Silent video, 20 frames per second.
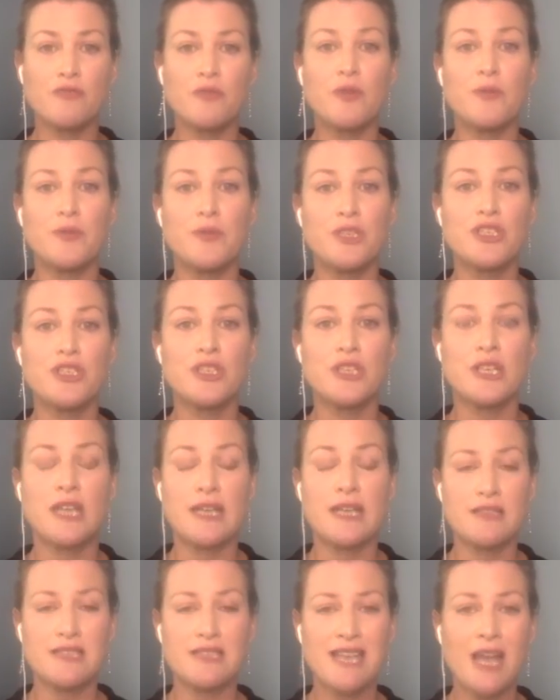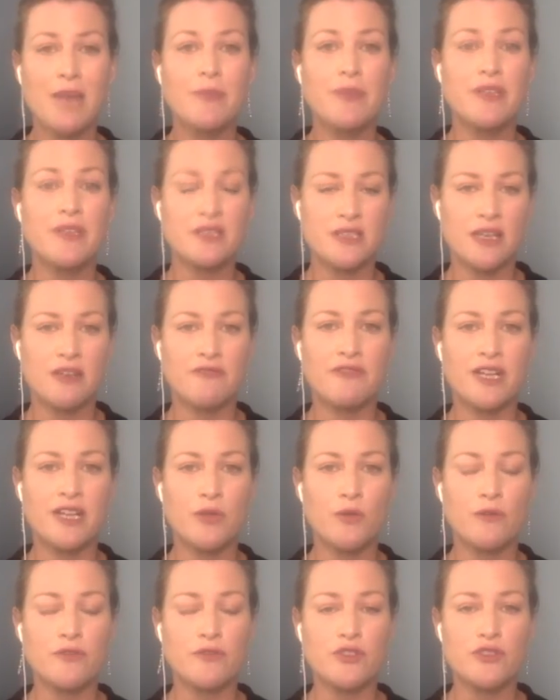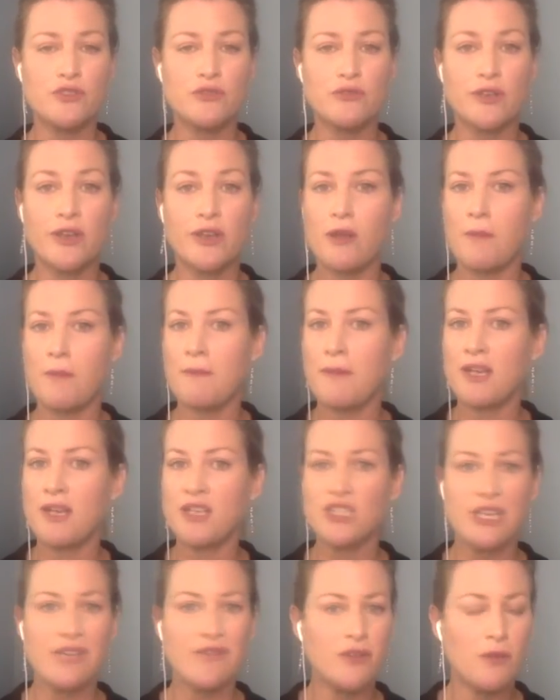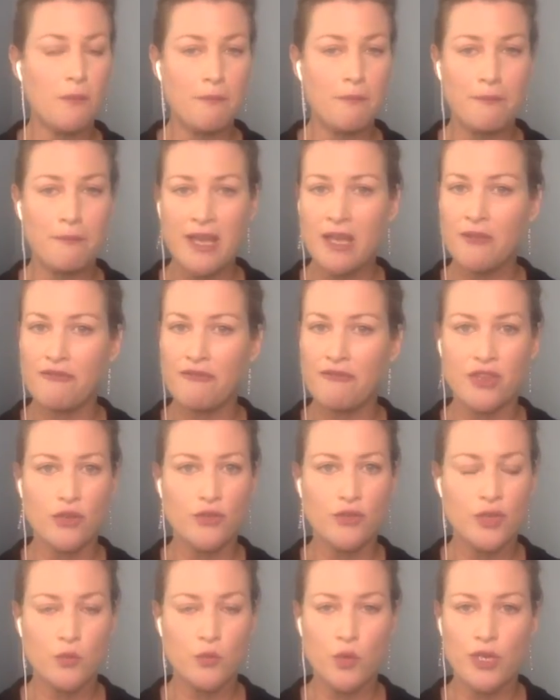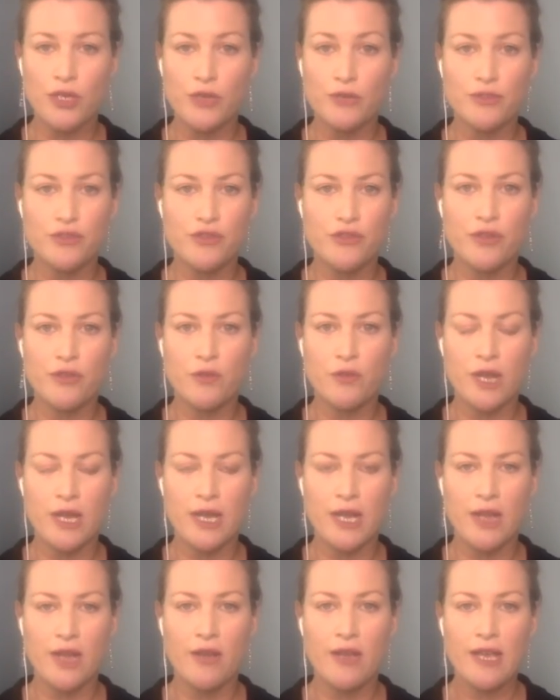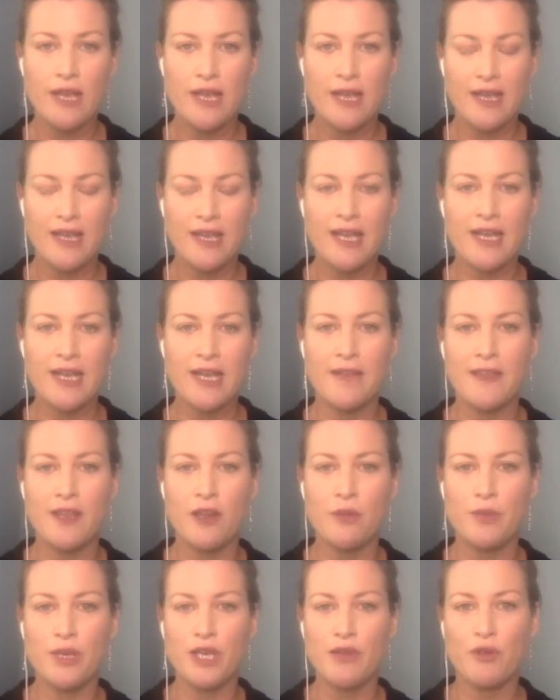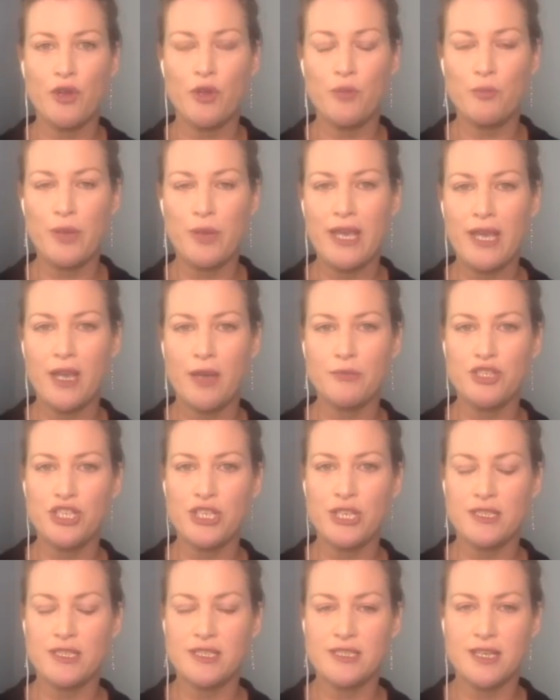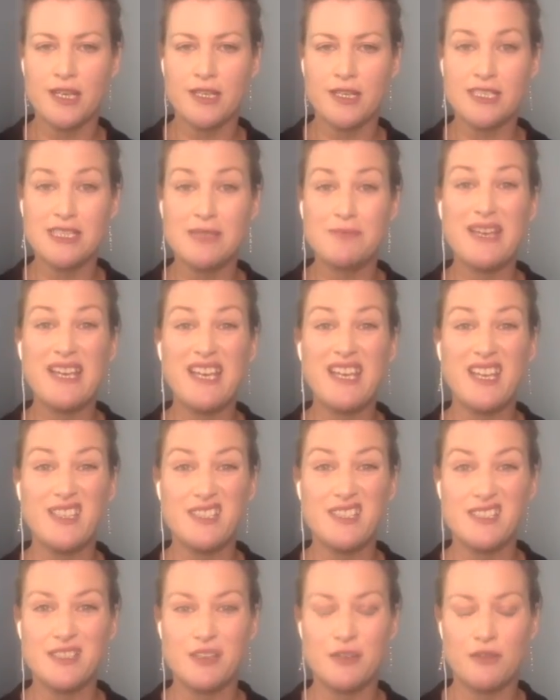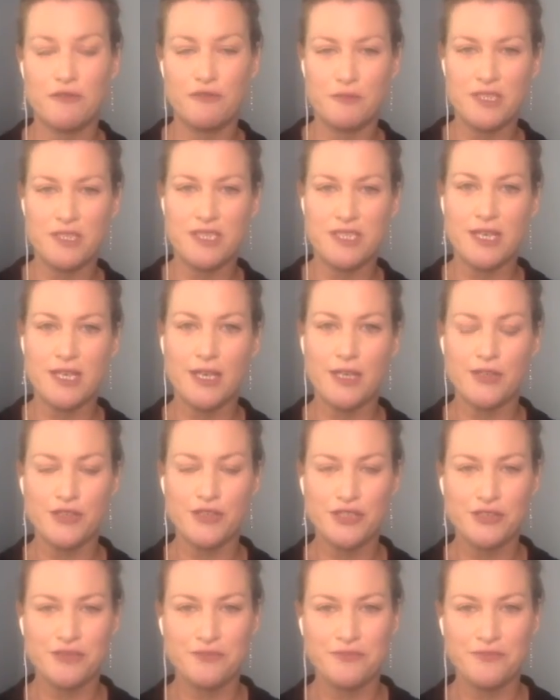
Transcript: give yourself permission and tap into that value of your story on a much even bigger field than what you're doing right now and get out there and be your own pr machine start speaking to self from stage